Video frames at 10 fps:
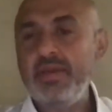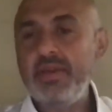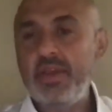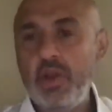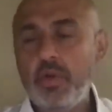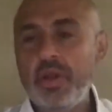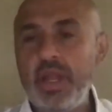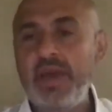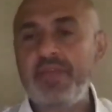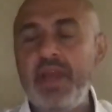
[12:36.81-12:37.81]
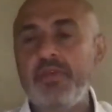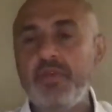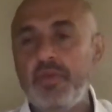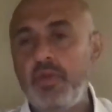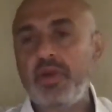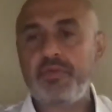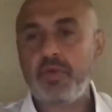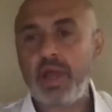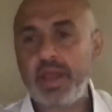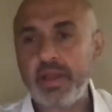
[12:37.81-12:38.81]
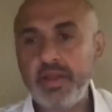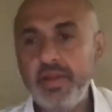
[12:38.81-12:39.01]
You know we're going to have to answer to the Lord if we're lying.